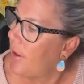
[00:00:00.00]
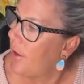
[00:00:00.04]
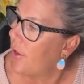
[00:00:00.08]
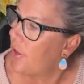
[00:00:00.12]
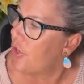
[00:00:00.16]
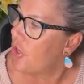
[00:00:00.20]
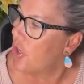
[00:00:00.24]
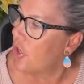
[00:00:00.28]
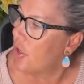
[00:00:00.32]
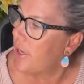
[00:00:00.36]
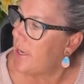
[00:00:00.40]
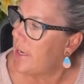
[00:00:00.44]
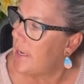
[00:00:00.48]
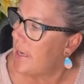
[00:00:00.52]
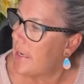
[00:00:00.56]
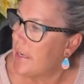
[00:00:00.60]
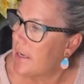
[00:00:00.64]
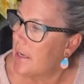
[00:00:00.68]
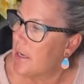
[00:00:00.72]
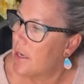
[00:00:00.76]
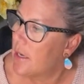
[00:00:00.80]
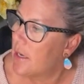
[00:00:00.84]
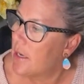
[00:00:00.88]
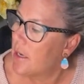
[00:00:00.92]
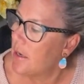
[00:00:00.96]
you're
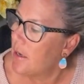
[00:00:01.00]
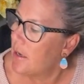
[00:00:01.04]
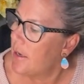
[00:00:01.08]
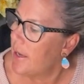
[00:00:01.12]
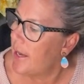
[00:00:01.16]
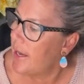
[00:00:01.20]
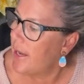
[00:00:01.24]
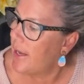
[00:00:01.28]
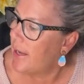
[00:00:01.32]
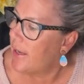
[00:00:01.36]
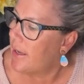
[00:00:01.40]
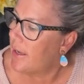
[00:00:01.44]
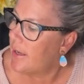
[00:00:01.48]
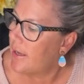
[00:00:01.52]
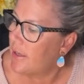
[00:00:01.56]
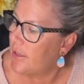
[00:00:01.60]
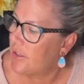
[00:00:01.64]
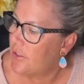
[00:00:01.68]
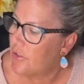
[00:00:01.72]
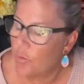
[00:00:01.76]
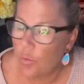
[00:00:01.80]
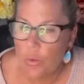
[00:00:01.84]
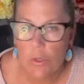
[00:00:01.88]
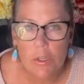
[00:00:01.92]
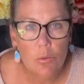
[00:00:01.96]
here,
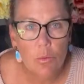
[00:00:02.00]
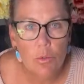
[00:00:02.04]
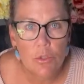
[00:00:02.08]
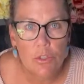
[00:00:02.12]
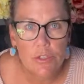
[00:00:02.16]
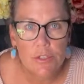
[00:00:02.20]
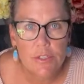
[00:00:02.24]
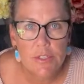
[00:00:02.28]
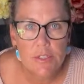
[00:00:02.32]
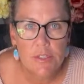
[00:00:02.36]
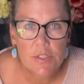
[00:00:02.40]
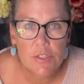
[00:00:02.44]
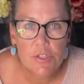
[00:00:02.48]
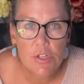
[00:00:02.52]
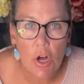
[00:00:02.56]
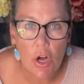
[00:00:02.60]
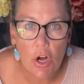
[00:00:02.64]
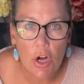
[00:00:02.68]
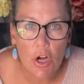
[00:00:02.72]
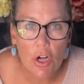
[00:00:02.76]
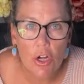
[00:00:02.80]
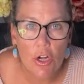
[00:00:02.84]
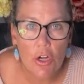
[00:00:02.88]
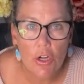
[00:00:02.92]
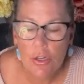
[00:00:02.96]
and we will
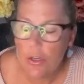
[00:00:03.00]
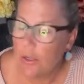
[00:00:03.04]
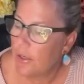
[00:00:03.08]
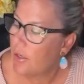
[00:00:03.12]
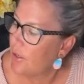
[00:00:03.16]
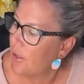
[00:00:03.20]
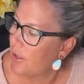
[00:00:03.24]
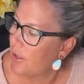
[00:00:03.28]
start